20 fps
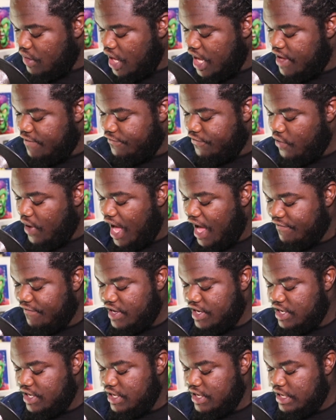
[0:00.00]
if you have
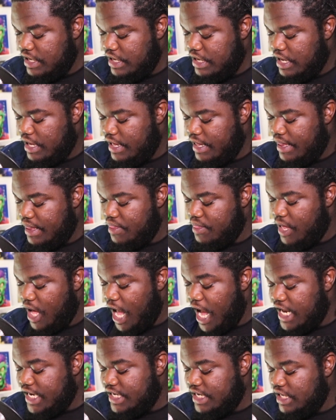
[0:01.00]
any
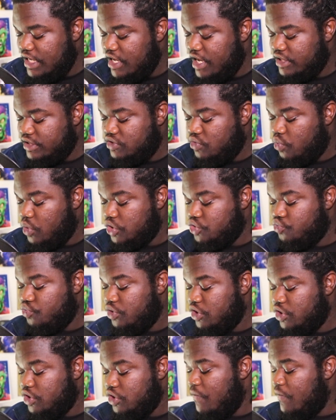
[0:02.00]
idea as to what's
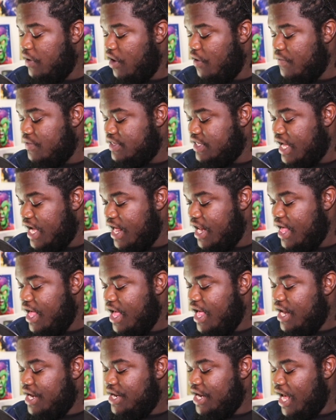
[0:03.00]
really going on with that.
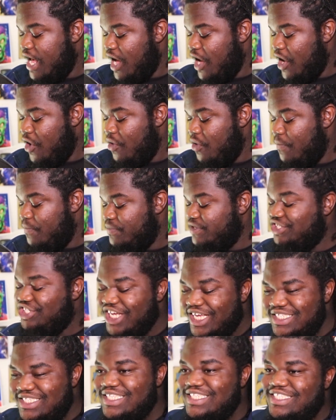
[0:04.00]
Now,
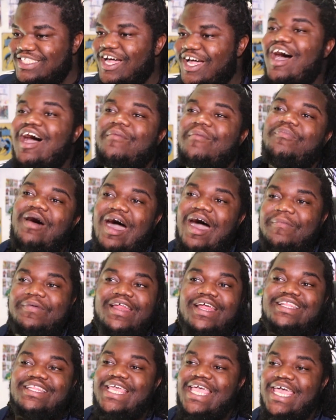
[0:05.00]
Jason Todd popping
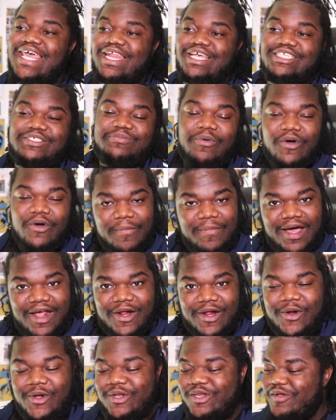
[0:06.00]
at the end, I spoke about it
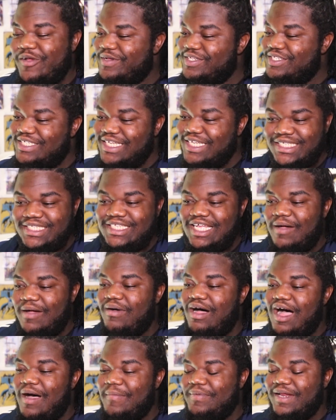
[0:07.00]
earlier, but Jason Todd
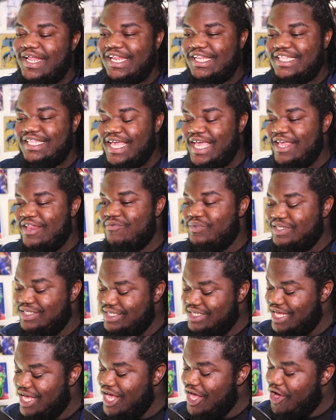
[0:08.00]
popping at the end
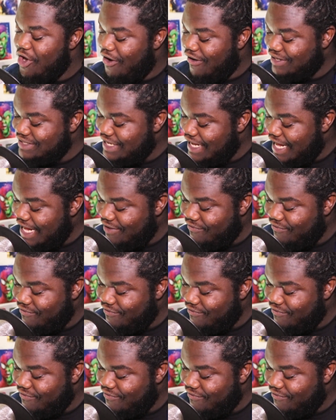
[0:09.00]
was awesome.